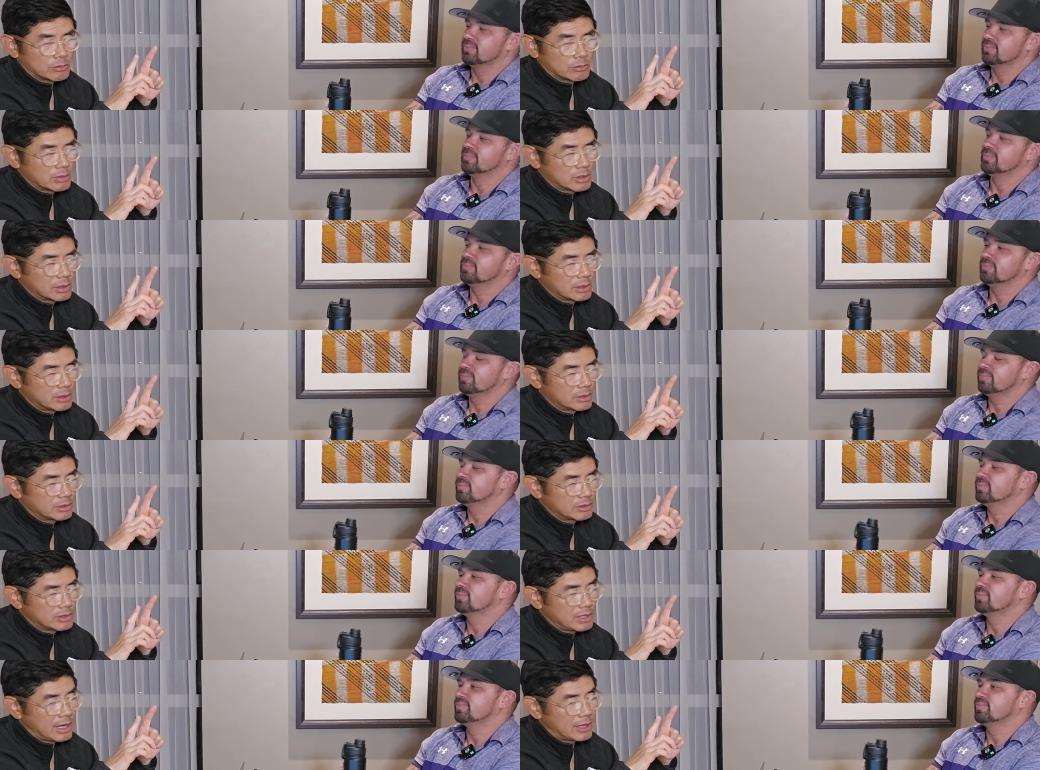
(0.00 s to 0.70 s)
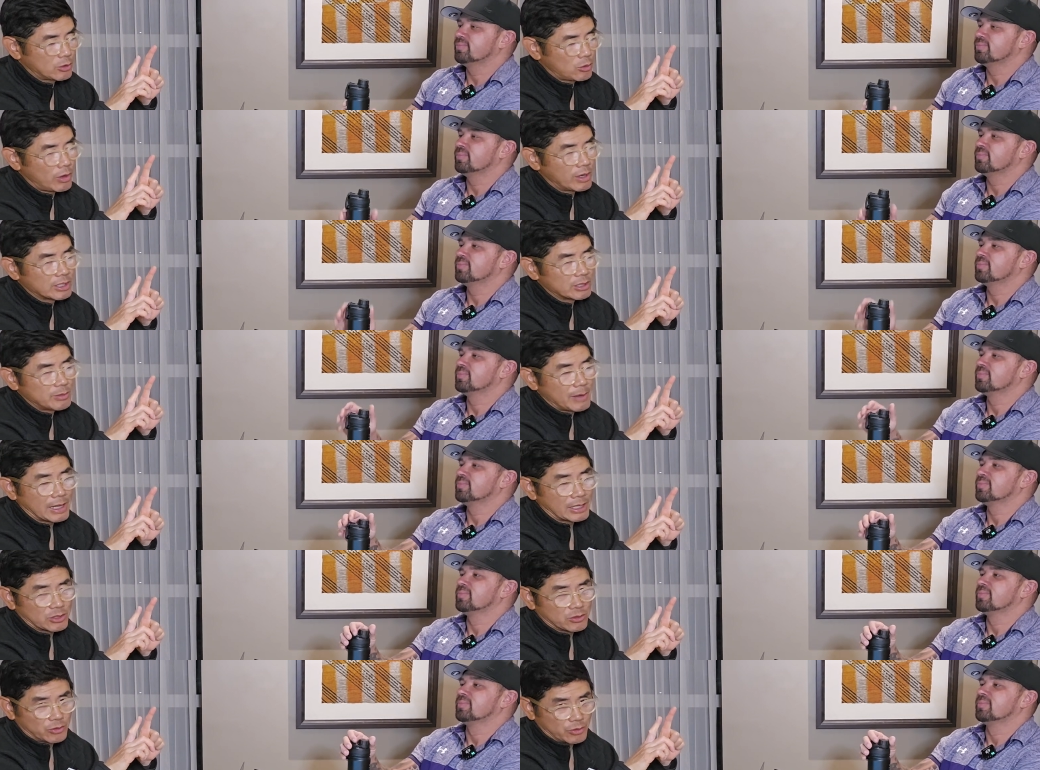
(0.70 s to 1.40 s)
Speaker 1: Mm-hmm. It's not quite as
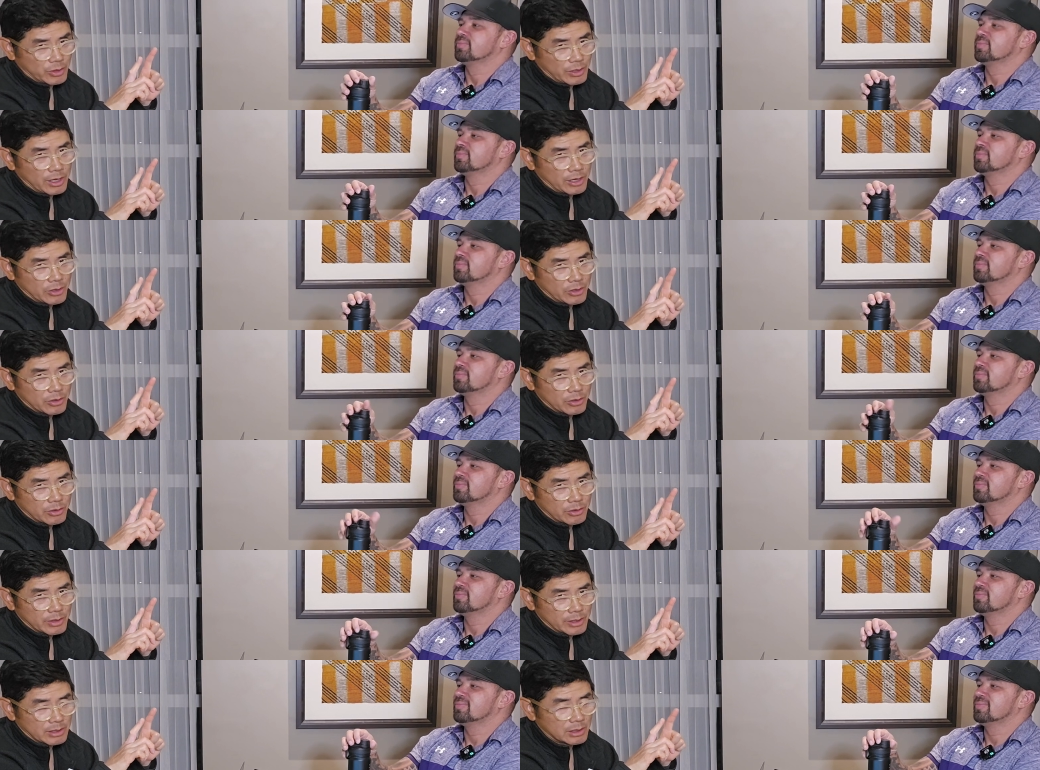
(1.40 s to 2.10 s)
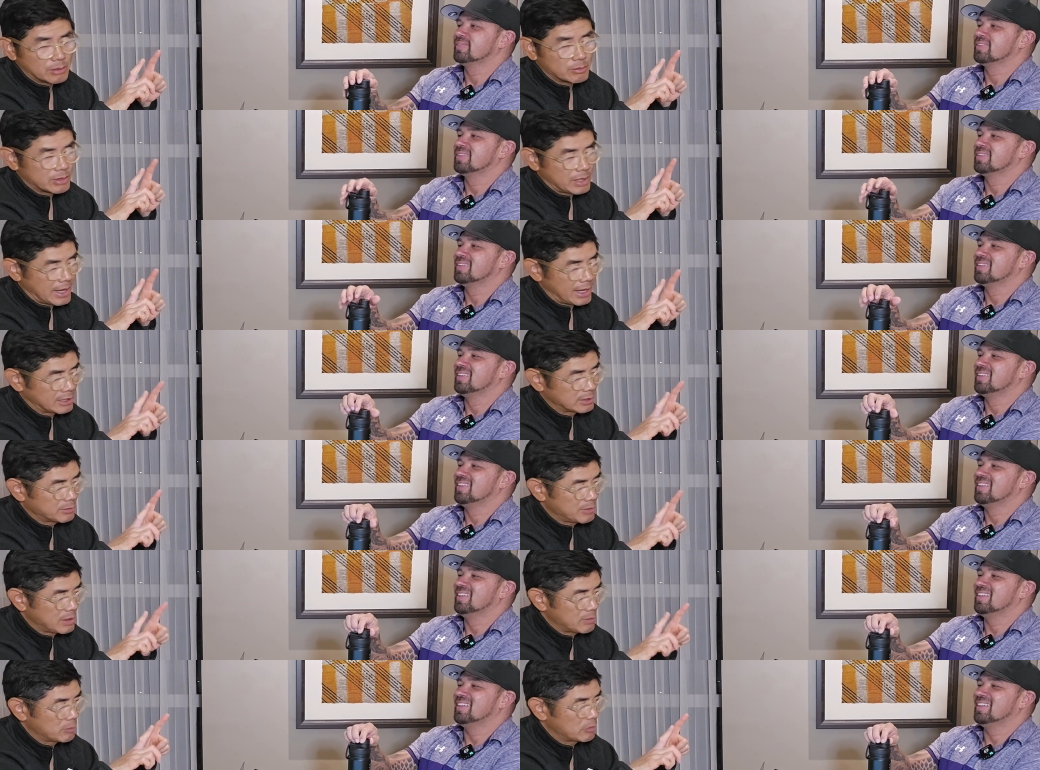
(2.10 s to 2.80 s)
bad as filling out your income
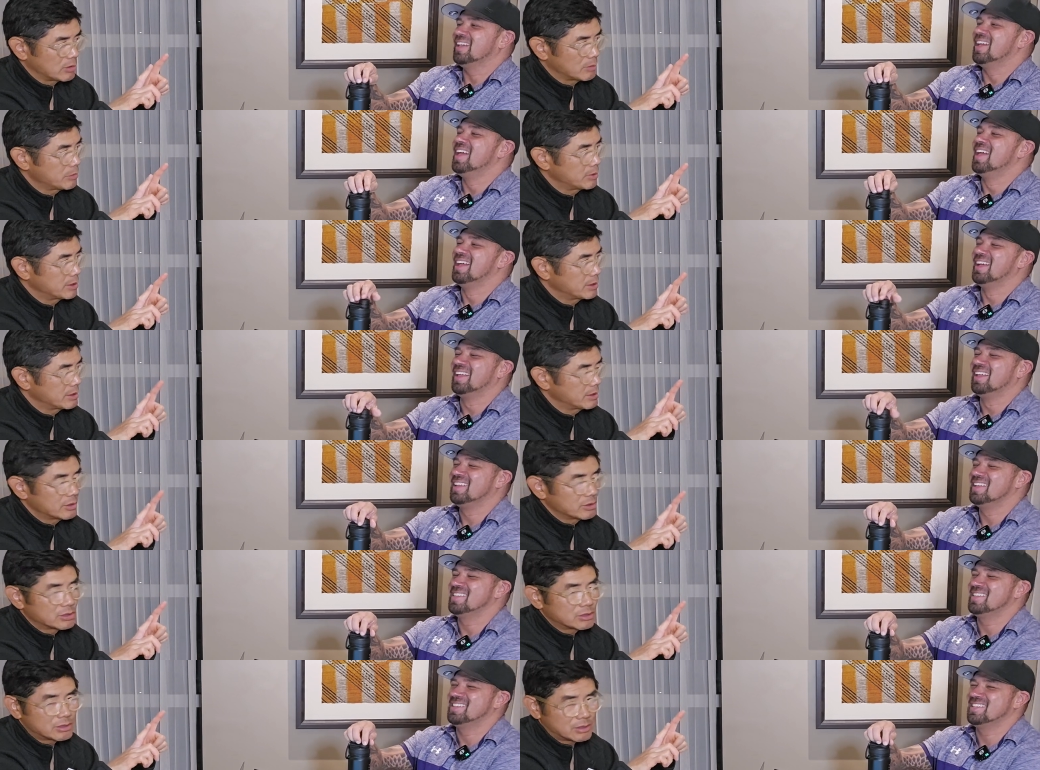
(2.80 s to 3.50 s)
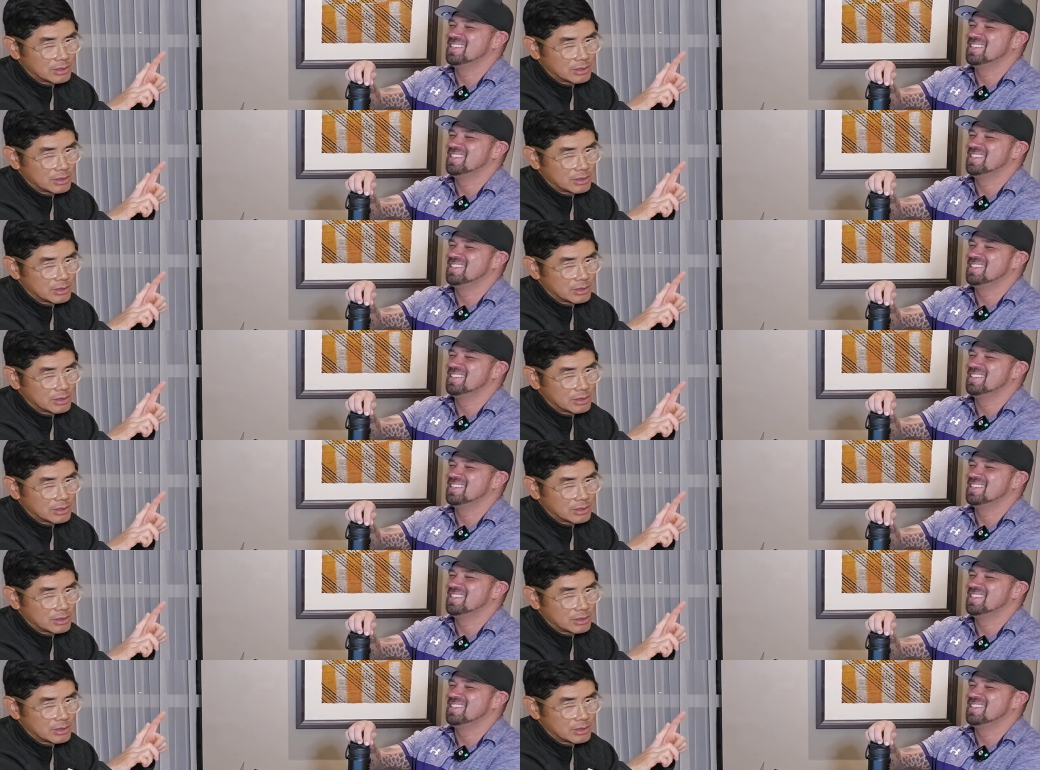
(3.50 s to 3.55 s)
tax paperwork, but there's,